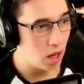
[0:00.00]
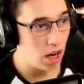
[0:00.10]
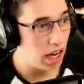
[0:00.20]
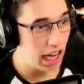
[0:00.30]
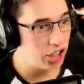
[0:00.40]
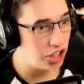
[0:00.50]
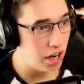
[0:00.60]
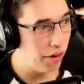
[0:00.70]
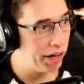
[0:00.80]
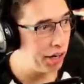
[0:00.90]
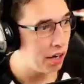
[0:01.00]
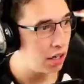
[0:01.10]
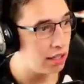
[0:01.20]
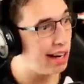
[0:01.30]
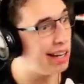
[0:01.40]
legendary?
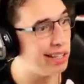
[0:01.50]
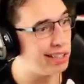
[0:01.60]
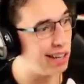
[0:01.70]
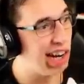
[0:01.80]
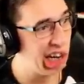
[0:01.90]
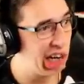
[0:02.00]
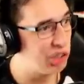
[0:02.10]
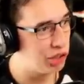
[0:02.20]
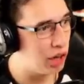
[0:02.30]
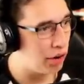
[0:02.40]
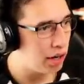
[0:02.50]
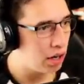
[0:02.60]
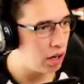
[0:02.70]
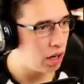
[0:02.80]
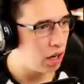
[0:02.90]
But that is legendary.
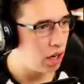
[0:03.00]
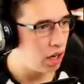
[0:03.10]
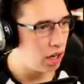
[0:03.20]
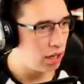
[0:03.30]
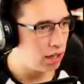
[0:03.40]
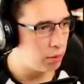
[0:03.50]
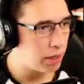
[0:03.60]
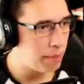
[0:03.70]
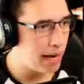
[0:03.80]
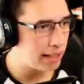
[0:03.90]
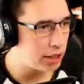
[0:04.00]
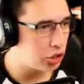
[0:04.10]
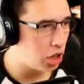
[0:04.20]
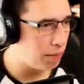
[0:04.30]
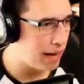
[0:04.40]
We can make this jump,